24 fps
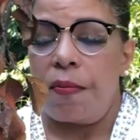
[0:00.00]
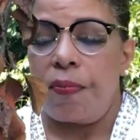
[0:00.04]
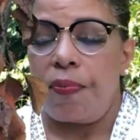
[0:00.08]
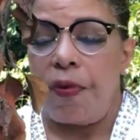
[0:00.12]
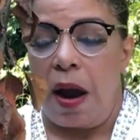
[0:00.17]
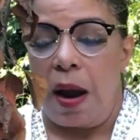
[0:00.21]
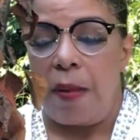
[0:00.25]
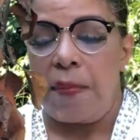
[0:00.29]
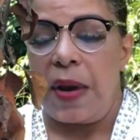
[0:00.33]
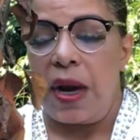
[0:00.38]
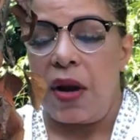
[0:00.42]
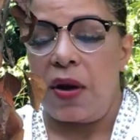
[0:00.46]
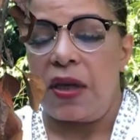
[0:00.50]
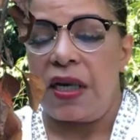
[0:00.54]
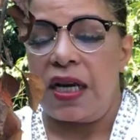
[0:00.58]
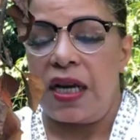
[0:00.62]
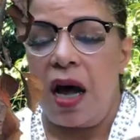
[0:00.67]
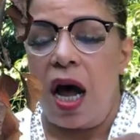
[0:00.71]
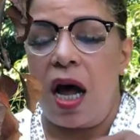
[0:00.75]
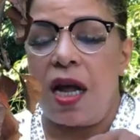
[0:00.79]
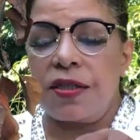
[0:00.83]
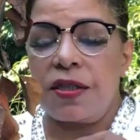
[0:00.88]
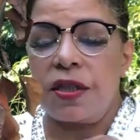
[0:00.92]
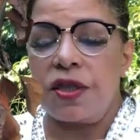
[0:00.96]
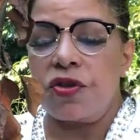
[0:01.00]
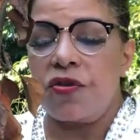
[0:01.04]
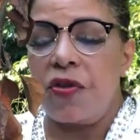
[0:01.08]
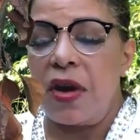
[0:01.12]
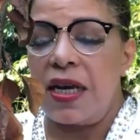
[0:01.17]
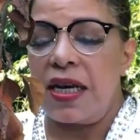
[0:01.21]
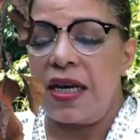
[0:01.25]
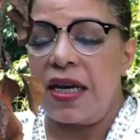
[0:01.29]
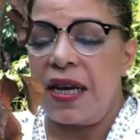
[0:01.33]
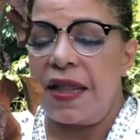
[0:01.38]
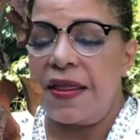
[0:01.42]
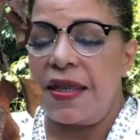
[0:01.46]
primarily
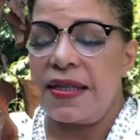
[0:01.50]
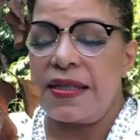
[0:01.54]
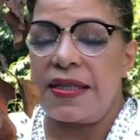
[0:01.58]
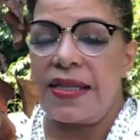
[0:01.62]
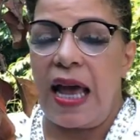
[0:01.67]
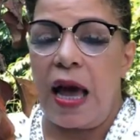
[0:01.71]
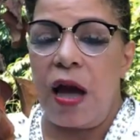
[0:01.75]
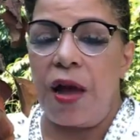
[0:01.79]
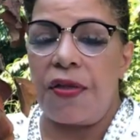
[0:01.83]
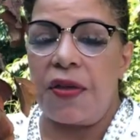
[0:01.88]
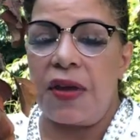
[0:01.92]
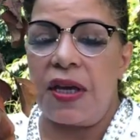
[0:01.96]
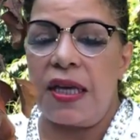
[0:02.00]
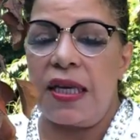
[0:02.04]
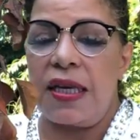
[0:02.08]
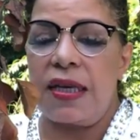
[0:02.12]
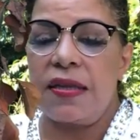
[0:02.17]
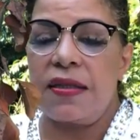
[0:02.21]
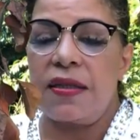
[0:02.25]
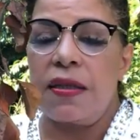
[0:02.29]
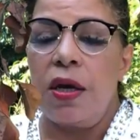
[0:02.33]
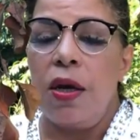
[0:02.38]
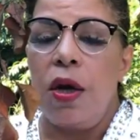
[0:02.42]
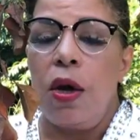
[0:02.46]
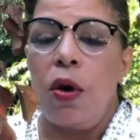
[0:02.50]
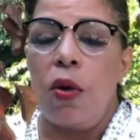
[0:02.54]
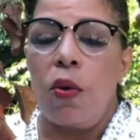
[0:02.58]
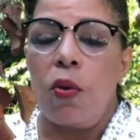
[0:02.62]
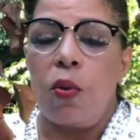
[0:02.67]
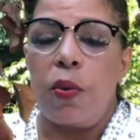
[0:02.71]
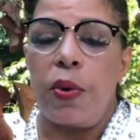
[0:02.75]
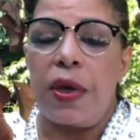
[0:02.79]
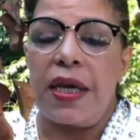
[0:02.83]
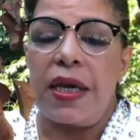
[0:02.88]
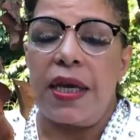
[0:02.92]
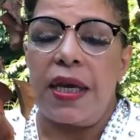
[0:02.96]
concentrated in the Southeast,
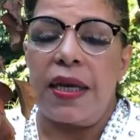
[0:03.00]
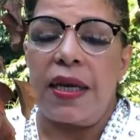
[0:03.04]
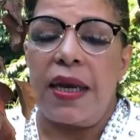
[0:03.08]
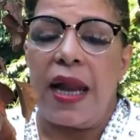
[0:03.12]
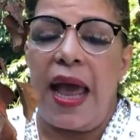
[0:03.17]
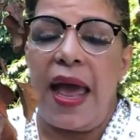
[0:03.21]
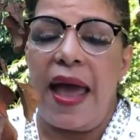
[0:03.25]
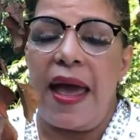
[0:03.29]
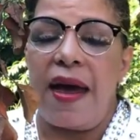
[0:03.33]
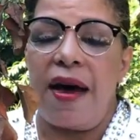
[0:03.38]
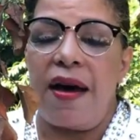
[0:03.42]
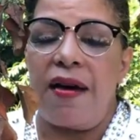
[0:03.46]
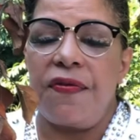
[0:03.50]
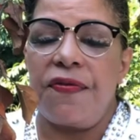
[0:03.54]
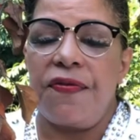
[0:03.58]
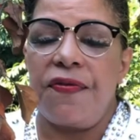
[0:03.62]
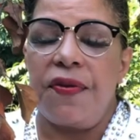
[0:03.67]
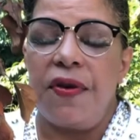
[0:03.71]
we can have